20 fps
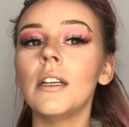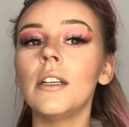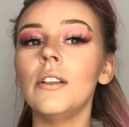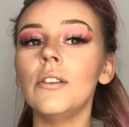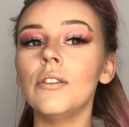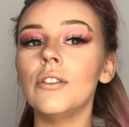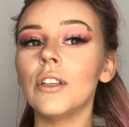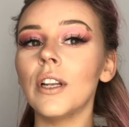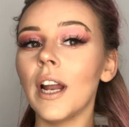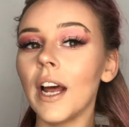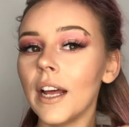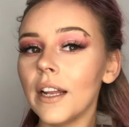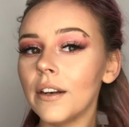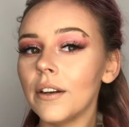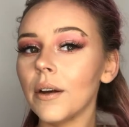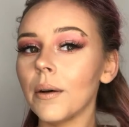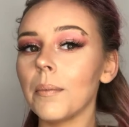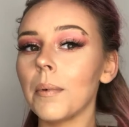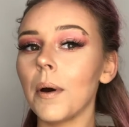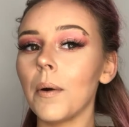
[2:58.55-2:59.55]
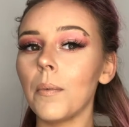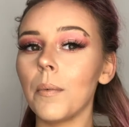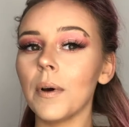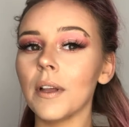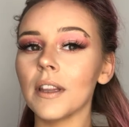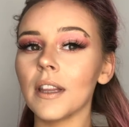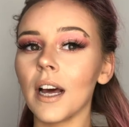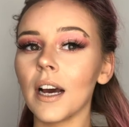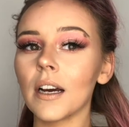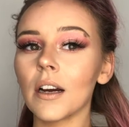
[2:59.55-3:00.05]
You should end up
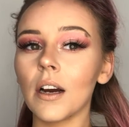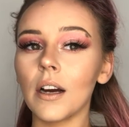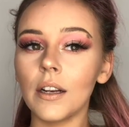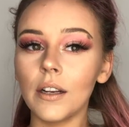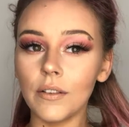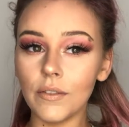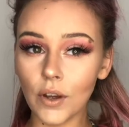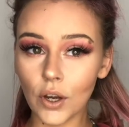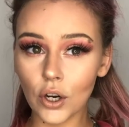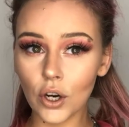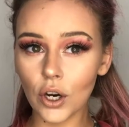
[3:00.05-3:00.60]
with that kind of